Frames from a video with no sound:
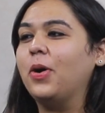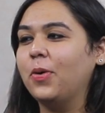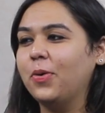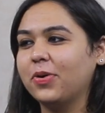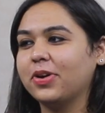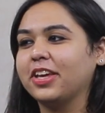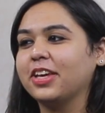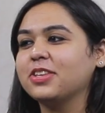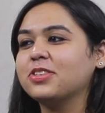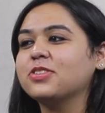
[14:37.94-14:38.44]

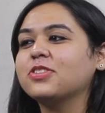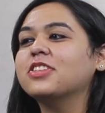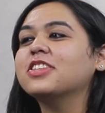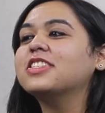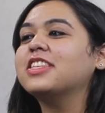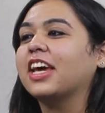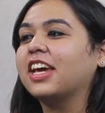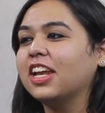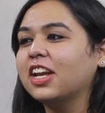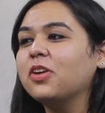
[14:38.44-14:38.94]
Okay, so the
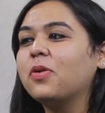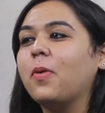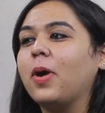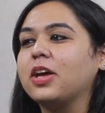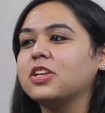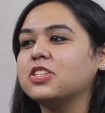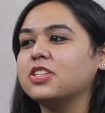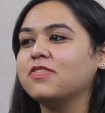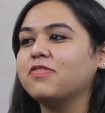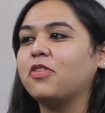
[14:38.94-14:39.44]
second
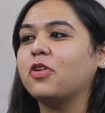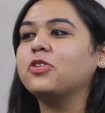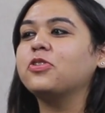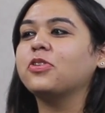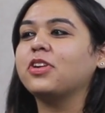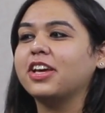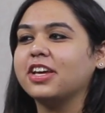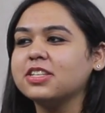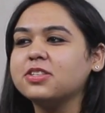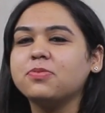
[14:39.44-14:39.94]
question for
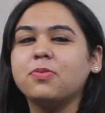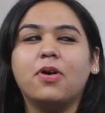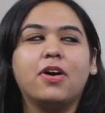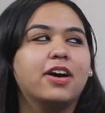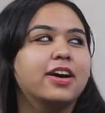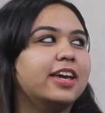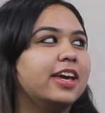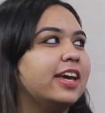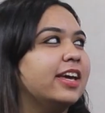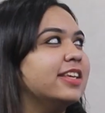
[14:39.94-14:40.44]
today's
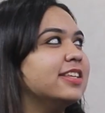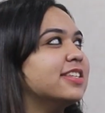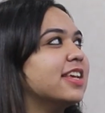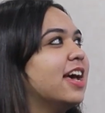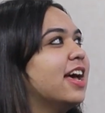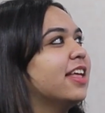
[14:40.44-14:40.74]
work is